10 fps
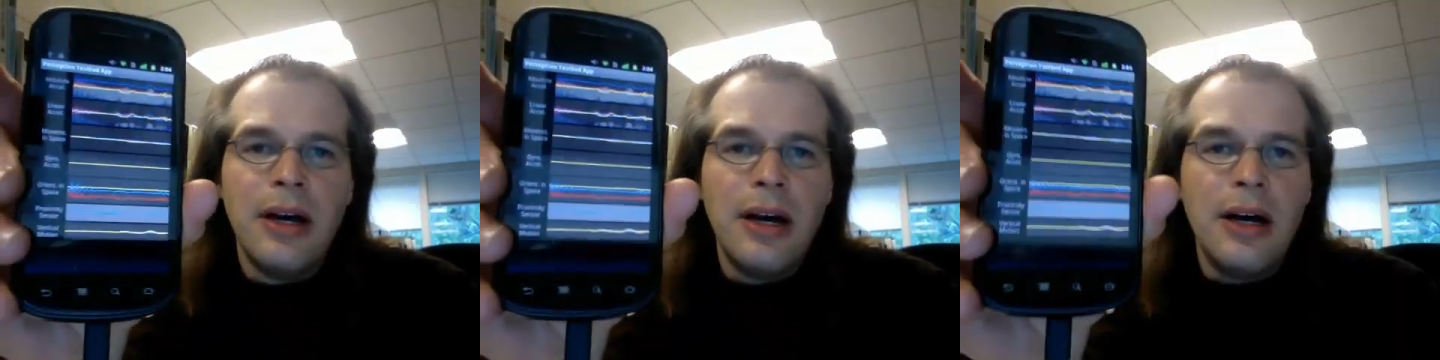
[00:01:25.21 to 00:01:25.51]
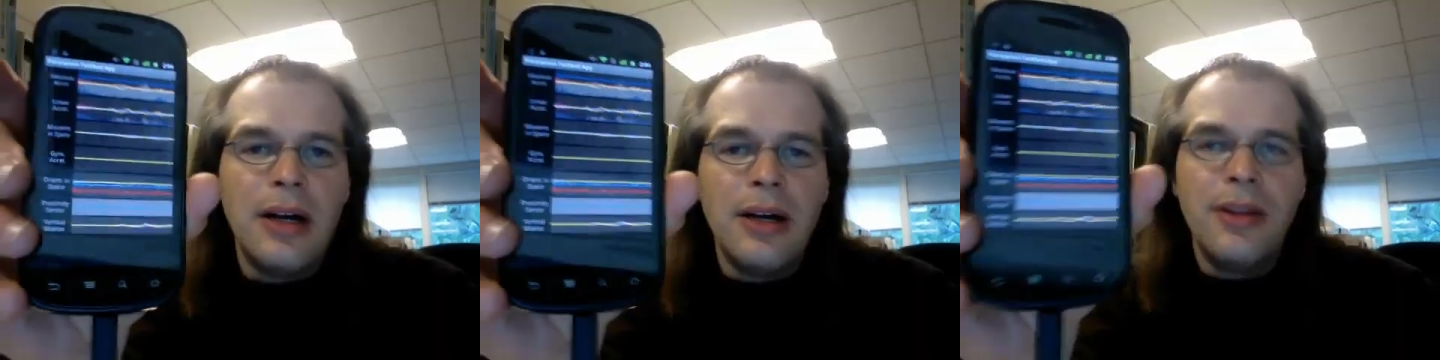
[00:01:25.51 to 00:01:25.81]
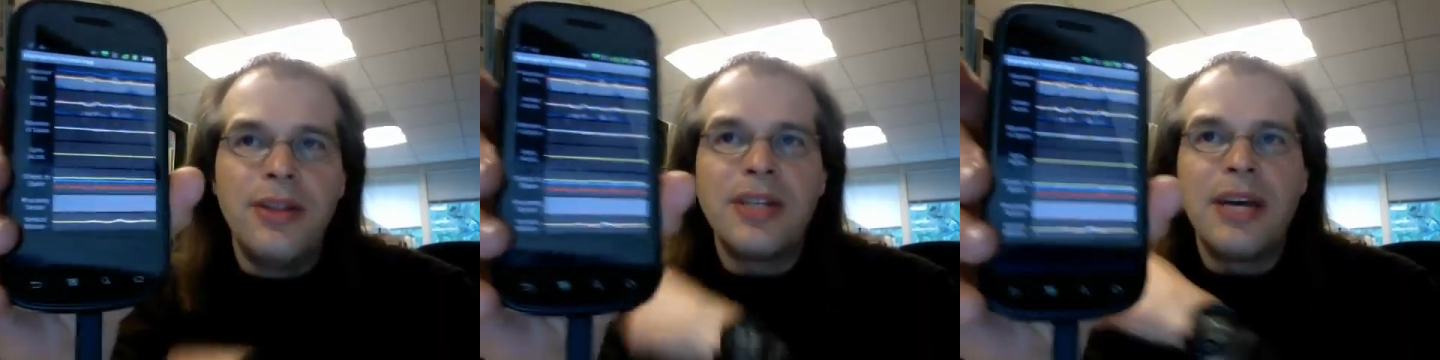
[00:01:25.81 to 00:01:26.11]
Uh,
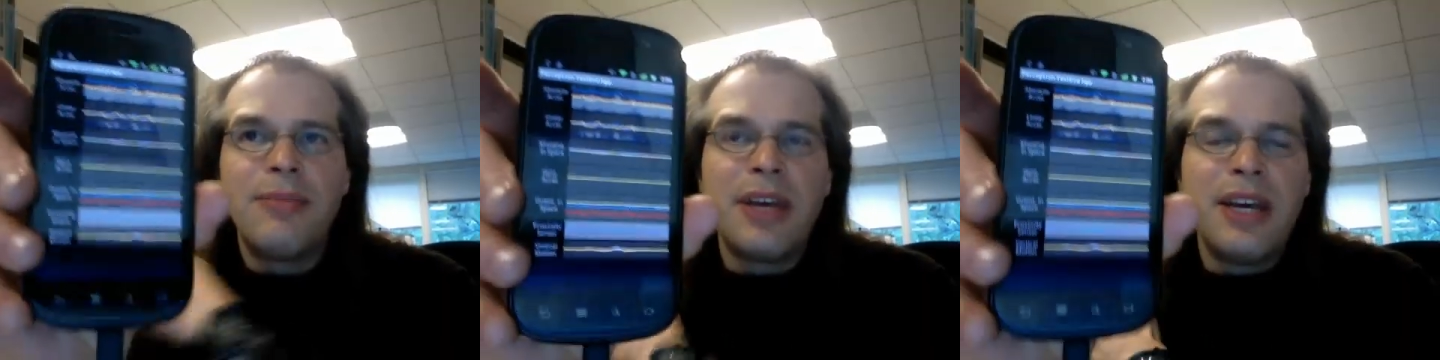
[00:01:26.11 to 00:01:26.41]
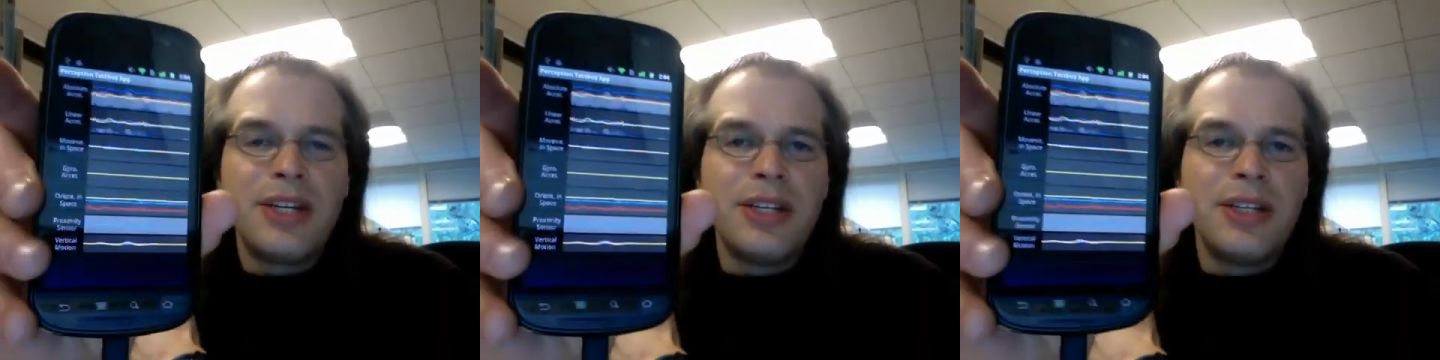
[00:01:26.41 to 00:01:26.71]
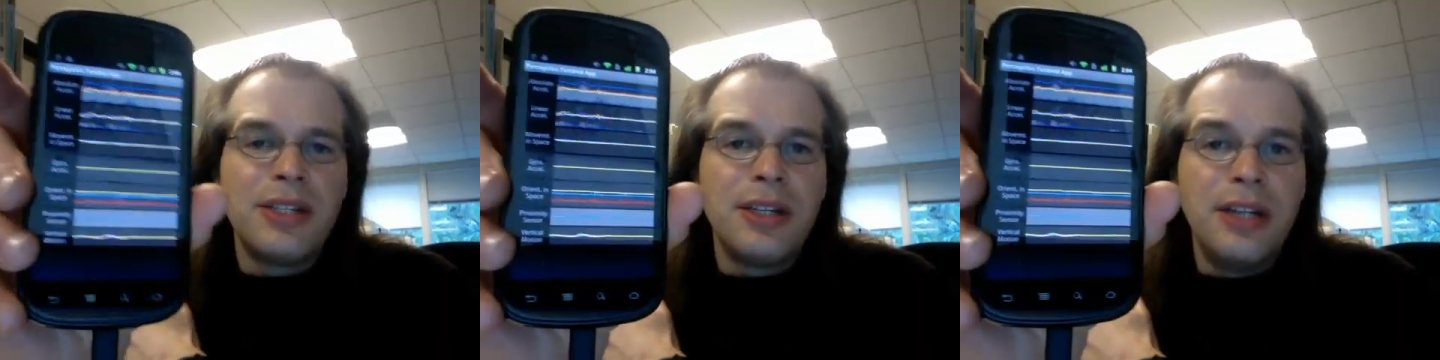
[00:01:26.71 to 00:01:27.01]
this
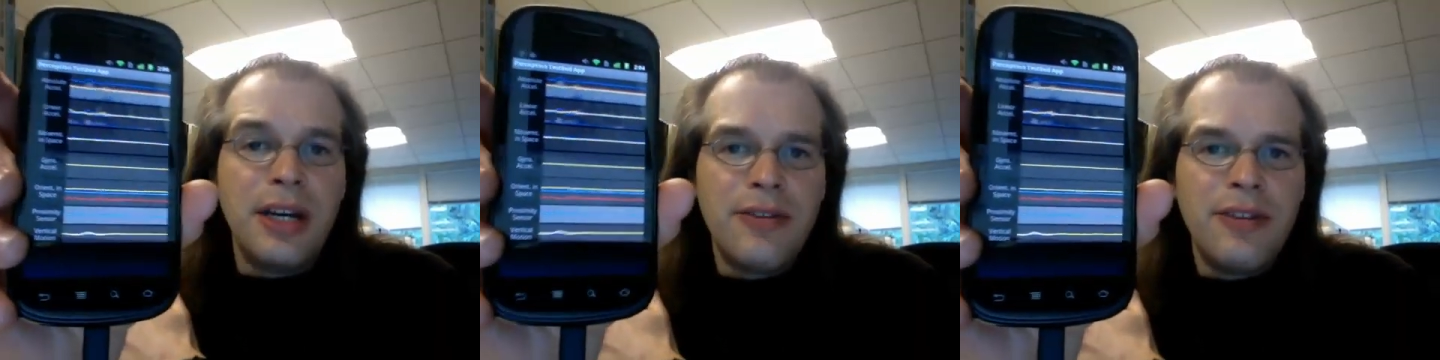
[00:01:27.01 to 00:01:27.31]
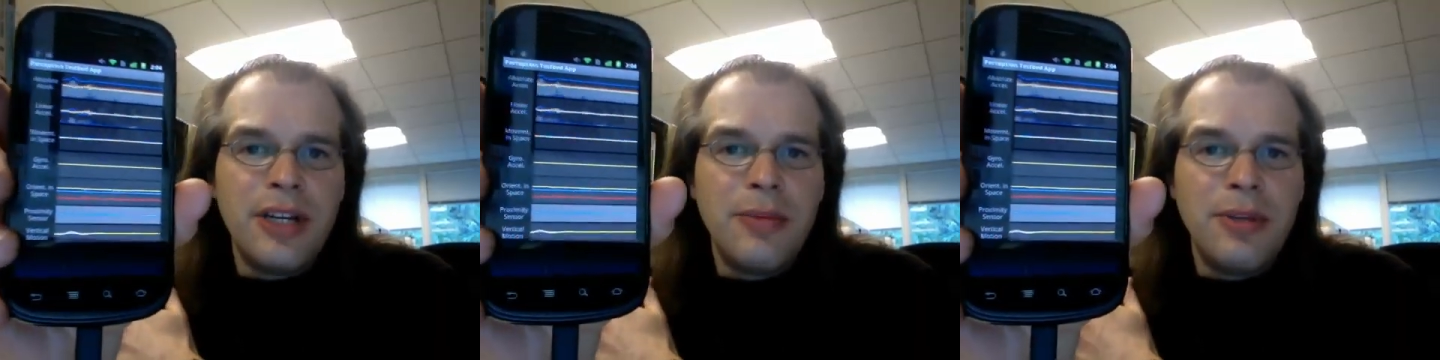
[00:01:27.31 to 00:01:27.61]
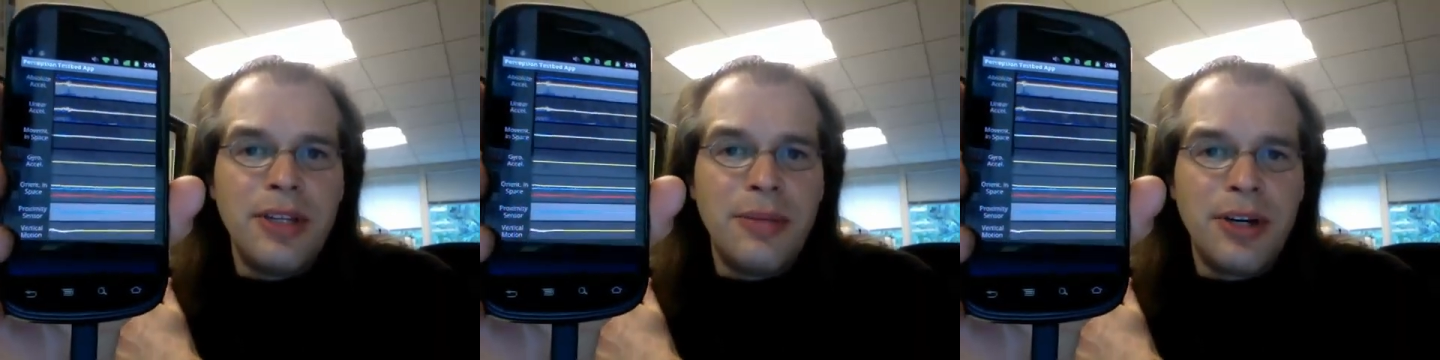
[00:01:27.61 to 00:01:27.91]
application's not available
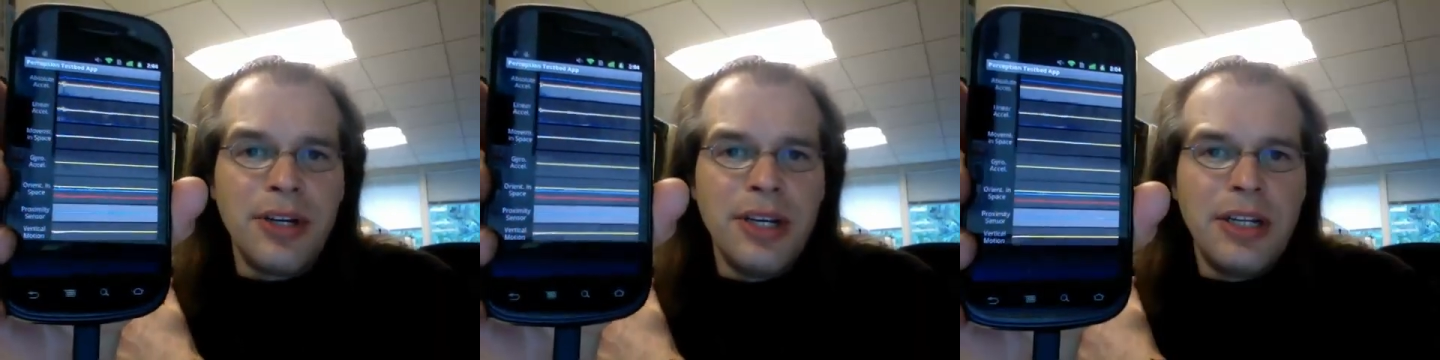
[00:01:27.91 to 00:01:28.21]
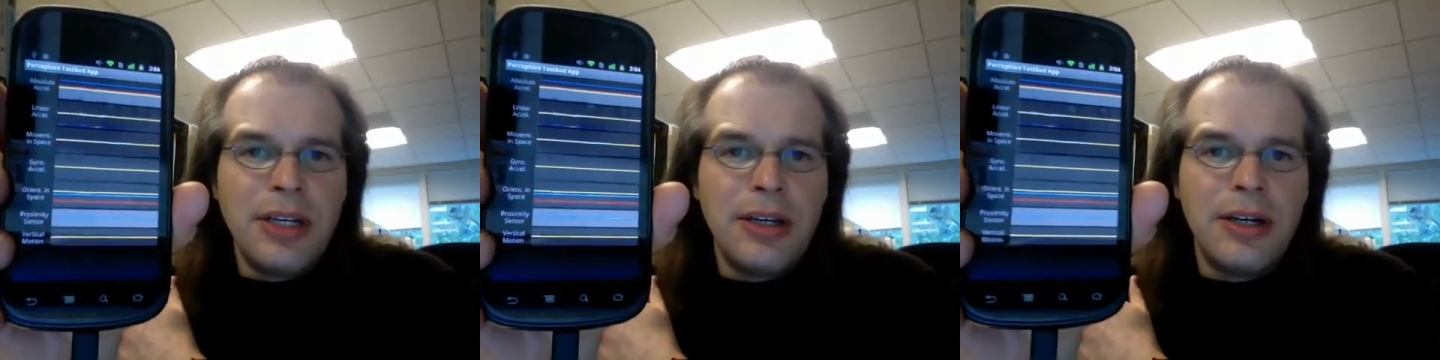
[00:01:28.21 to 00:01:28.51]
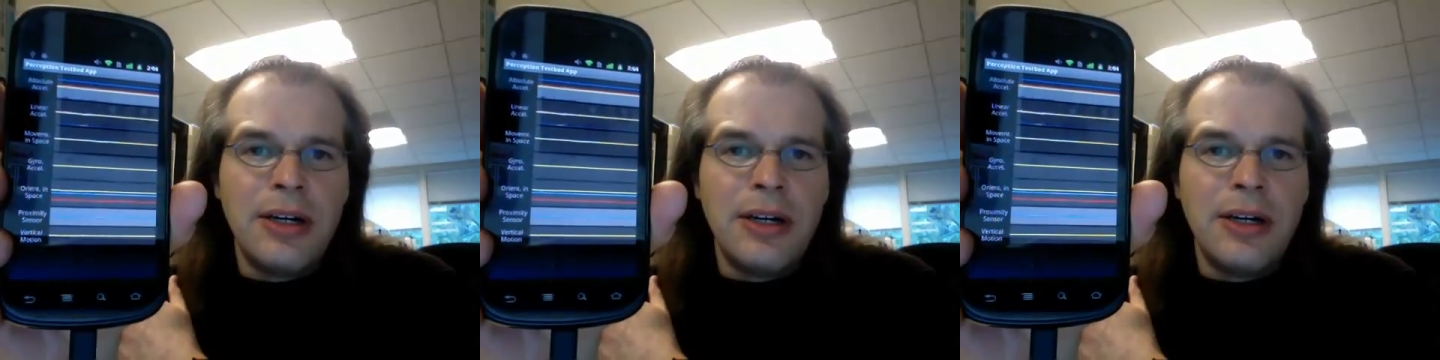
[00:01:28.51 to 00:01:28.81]
in the market
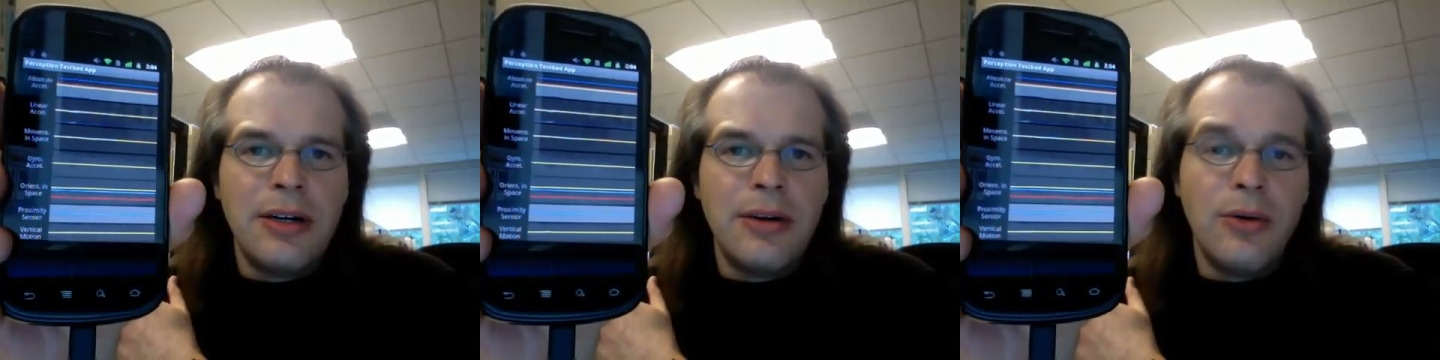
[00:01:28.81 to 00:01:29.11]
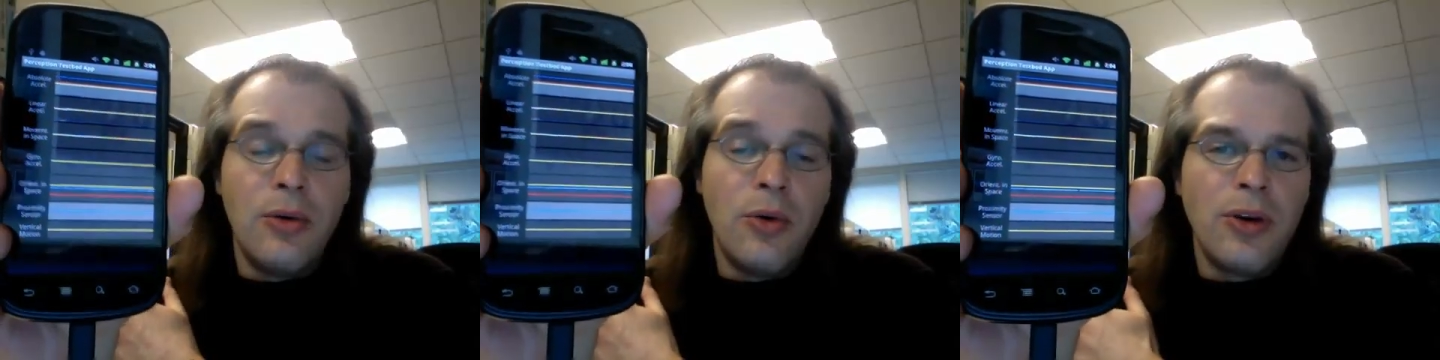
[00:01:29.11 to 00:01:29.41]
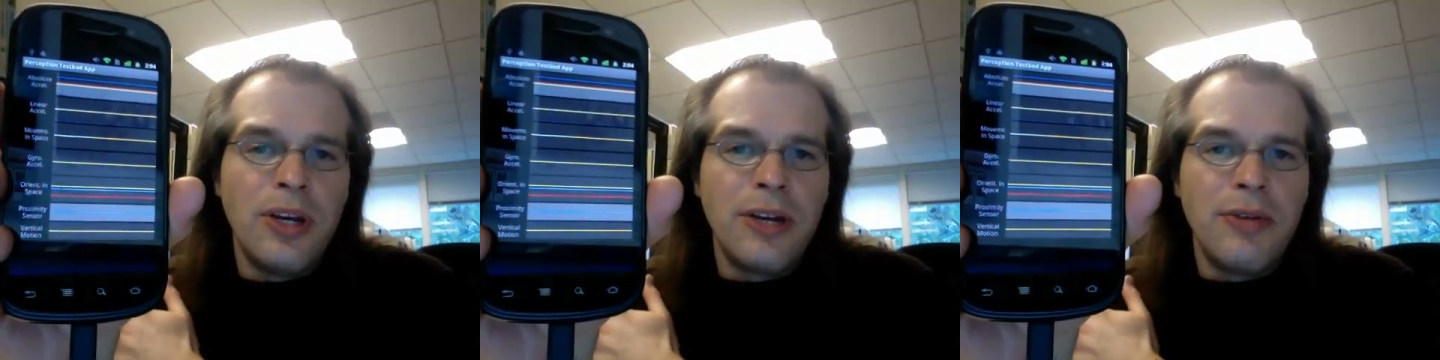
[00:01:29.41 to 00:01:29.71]
uh, or
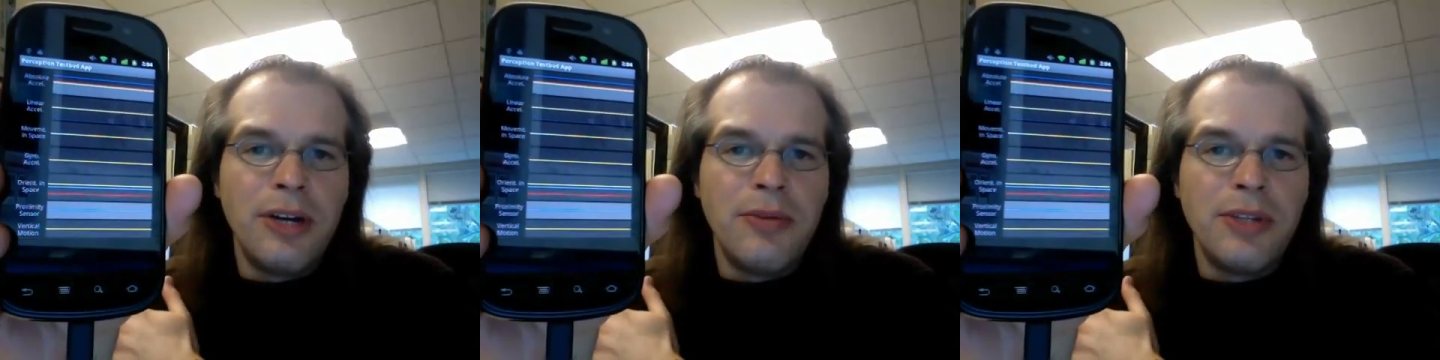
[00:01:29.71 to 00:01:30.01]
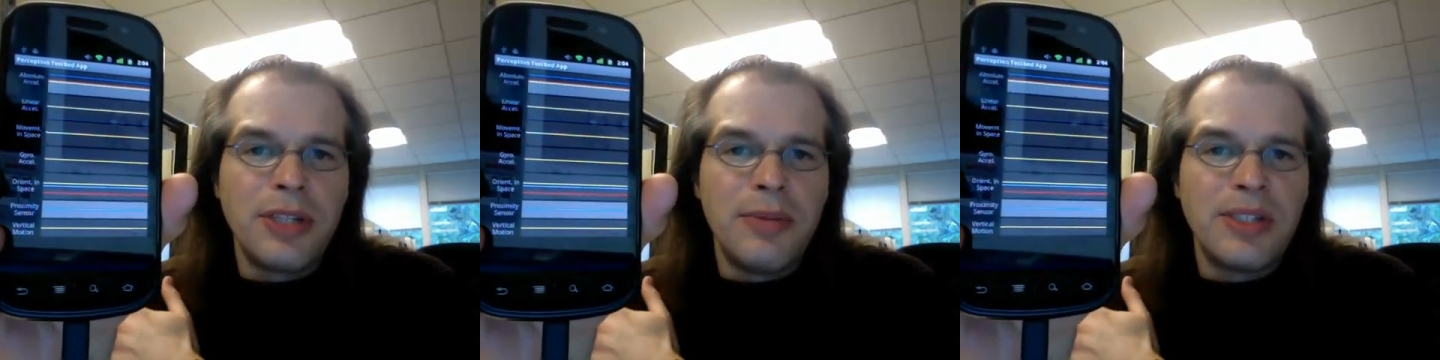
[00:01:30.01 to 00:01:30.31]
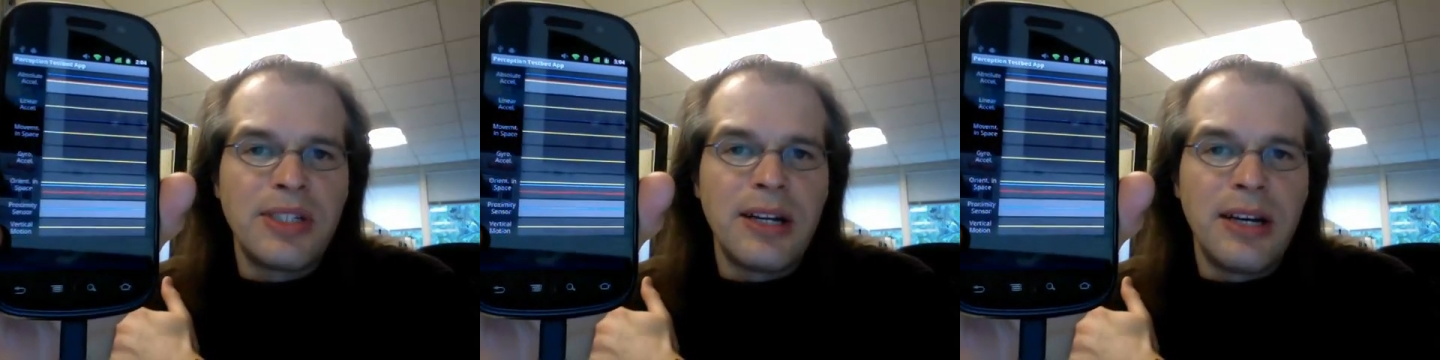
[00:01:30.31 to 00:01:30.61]
integrated with cellbots
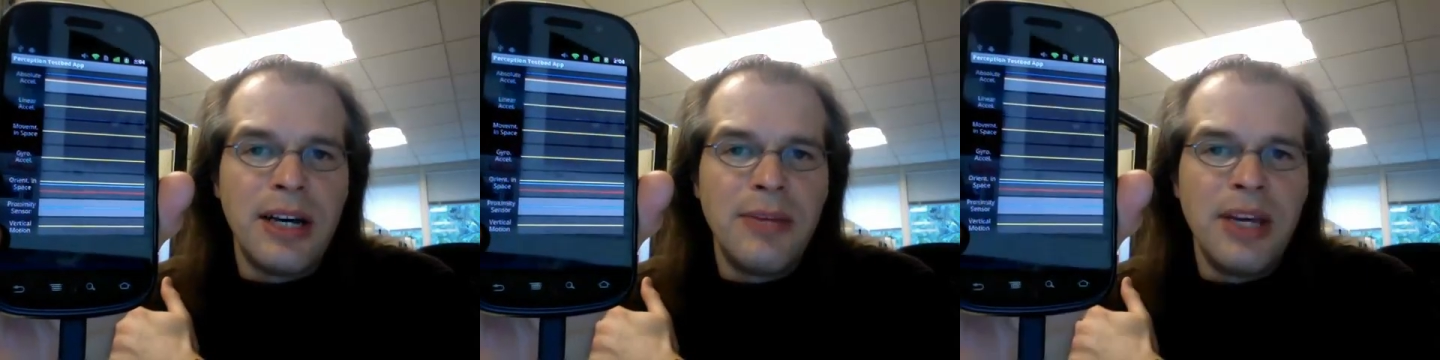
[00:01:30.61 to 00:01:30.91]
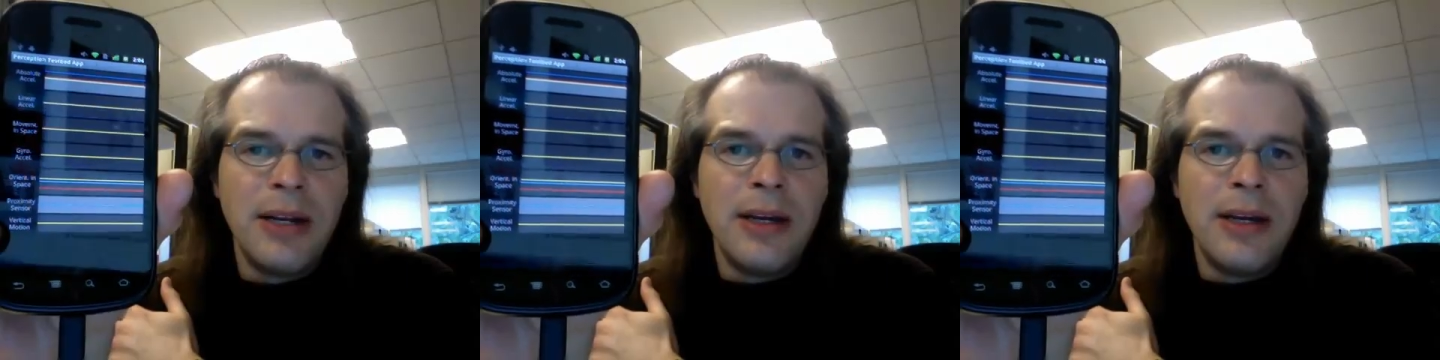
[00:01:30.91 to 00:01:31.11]
dot com yet,